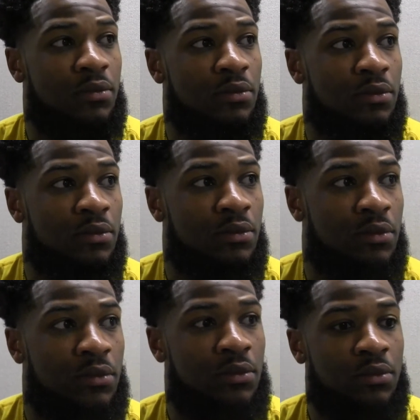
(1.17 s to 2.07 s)
mentally this
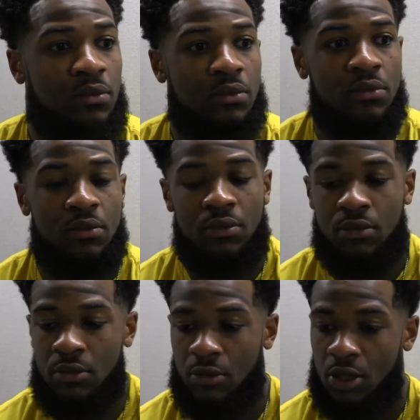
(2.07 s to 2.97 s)
game than you were against
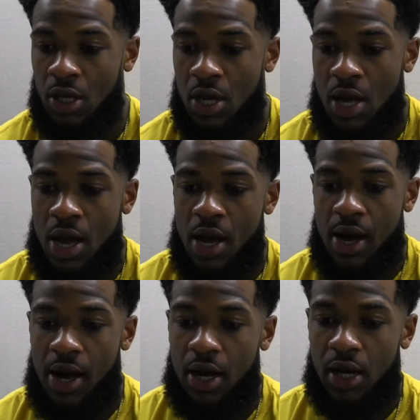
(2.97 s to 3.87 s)
Kansas?
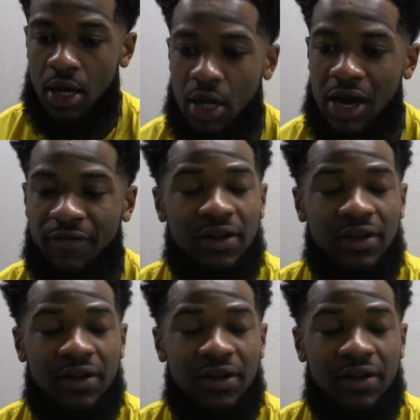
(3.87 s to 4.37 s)
Uh,